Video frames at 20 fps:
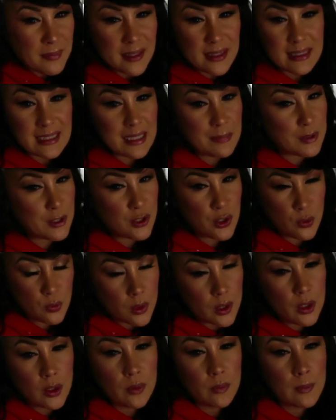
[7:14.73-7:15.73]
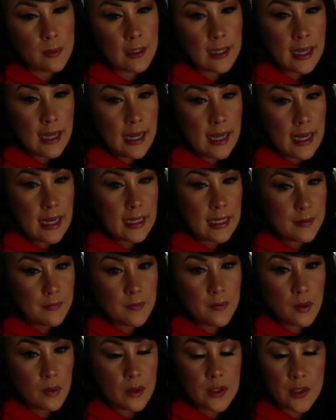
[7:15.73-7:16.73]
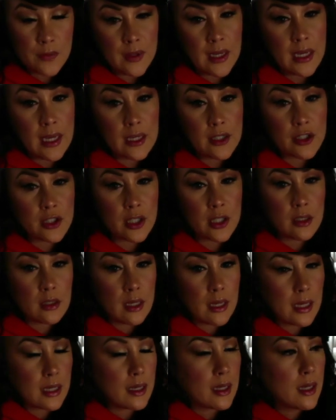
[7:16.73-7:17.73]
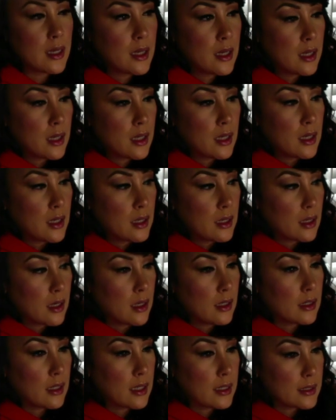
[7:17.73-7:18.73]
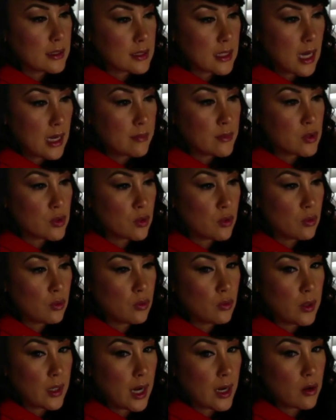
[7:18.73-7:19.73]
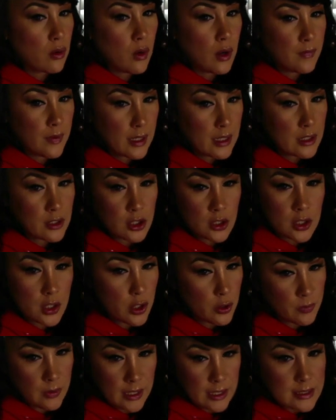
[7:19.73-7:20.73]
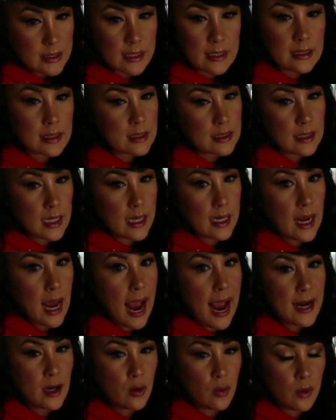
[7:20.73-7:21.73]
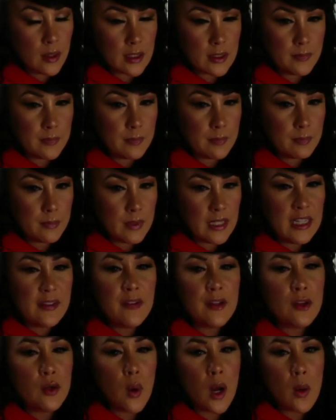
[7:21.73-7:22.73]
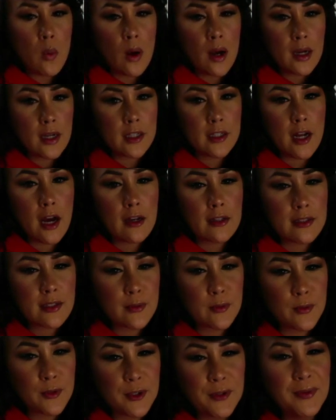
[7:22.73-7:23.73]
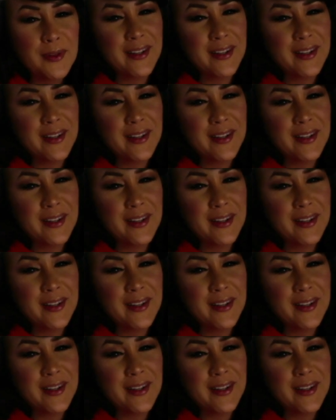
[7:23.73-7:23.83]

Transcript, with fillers: be asleep in your room, even though it's a vacation. Like a lot of times when I go on vacations other places, it's like I don't want to, even though I want an awesome room.